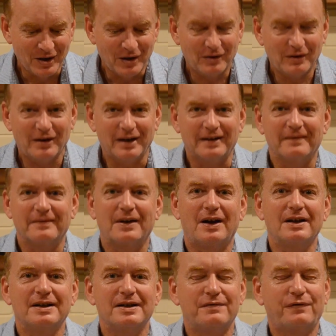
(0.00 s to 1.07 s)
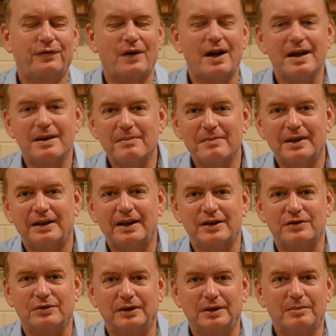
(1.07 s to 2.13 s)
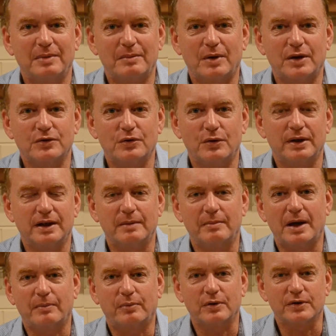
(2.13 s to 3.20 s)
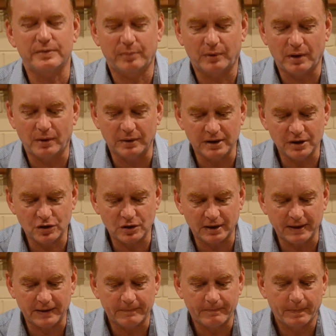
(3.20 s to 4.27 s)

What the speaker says: Alright, I'm going to frame the lecture a little bit by talking about Prospero initially.